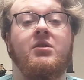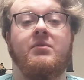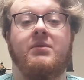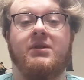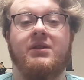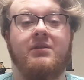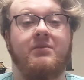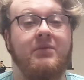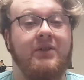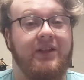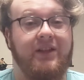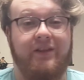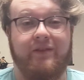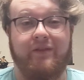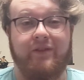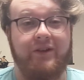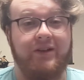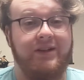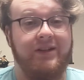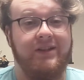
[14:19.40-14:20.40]
has completely
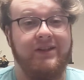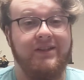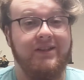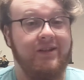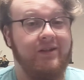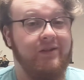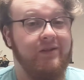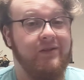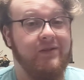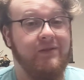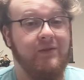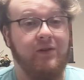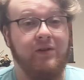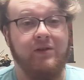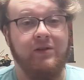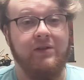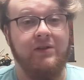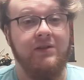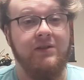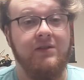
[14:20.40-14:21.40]
fucked itself as
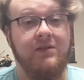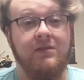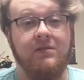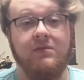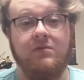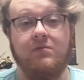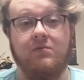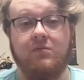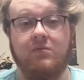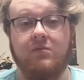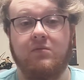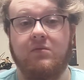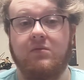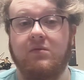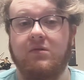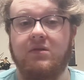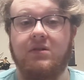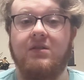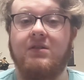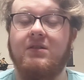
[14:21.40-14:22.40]
far as
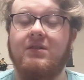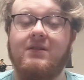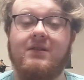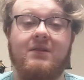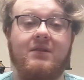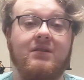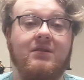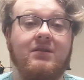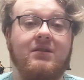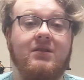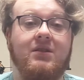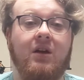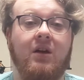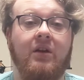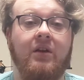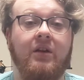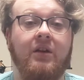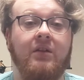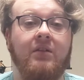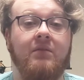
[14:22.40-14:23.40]

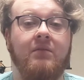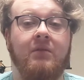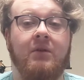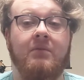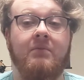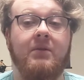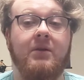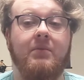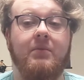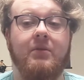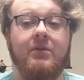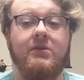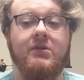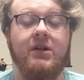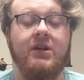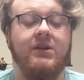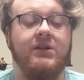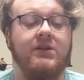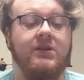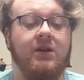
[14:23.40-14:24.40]
starting, where people are
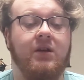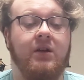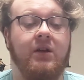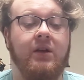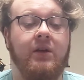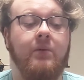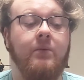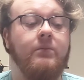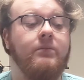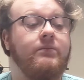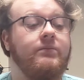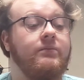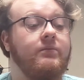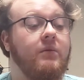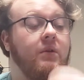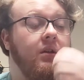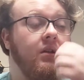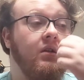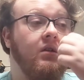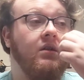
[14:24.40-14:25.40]
trying to start out
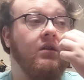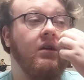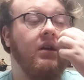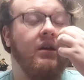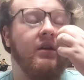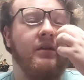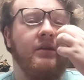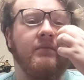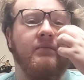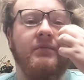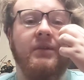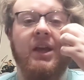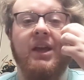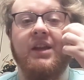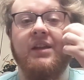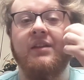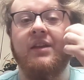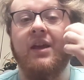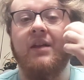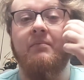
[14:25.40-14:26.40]
and
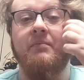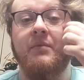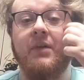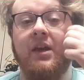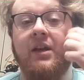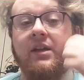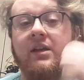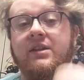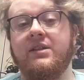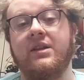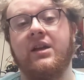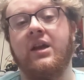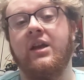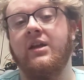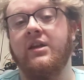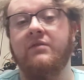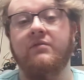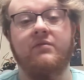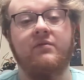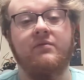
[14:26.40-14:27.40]
getting
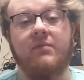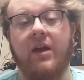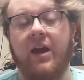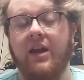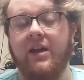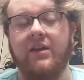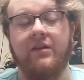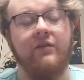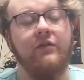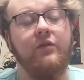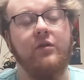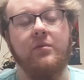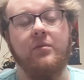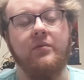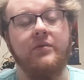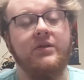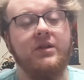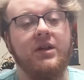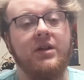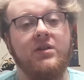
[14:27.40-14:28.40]
any form
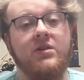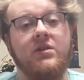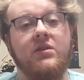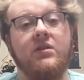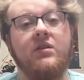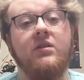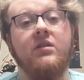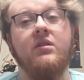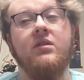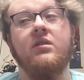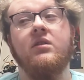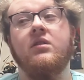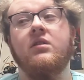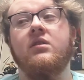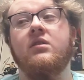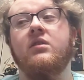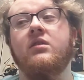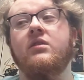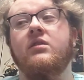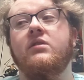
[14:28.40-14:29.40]
of attention.
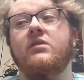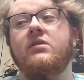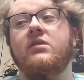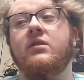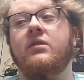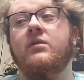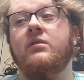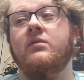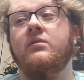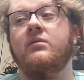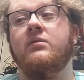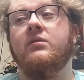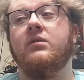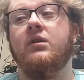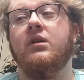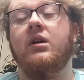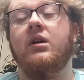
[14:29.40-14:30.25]
So,